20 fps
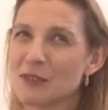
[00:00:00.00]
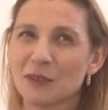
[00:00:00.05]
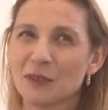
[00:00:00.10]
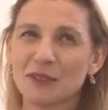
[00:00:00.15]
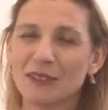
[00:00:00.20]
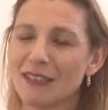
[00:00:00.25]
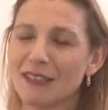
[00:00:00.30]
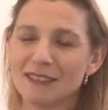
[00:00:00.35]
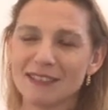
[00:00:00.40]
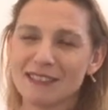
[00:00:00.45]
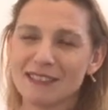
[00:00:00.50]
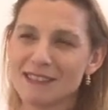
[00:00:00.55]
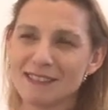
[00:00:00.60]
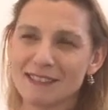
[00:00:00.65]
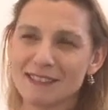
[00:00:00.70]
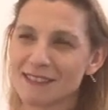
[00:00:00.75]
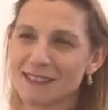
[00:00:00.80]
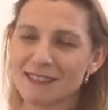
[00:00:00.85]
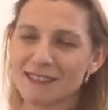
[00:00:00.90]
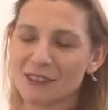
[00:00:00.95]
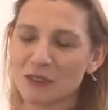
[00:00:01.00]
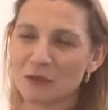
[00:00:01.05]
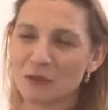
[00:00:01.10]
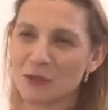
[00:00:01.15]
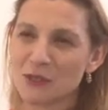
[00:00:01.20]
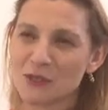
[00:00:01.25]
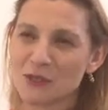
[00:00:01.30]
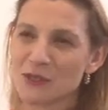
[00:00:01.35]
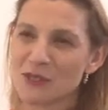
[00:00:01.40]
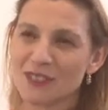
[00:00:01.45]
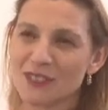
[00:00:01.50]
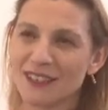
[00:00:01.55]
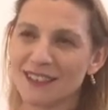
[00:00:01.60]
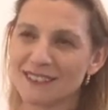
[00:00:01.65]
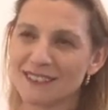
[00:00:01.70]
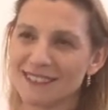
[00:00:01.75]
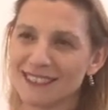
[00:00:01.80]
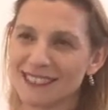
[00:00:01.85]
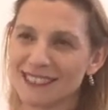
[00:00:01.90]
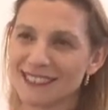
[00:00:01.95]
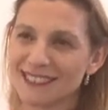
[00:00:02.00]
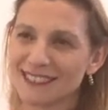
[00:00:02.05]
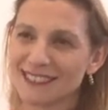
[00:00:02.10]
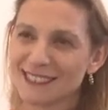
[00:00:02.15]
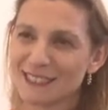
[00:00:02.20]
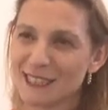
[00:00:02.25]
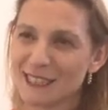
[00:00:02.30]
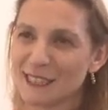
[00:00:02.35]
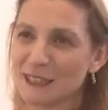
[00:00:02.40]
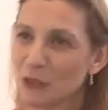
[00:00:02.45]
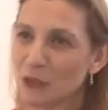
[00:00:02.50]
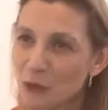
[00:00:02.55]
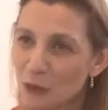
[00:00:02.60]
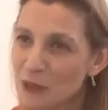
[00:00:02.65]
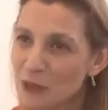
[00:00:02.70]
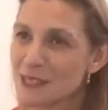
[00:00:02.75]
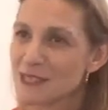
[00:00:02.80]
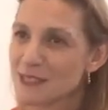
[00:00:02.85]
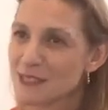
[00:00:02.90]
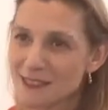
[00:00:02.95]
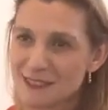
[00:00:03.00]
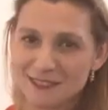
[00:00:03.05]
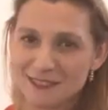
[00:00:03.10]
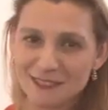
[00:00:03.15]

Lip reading: is not that distant to us, I think, and always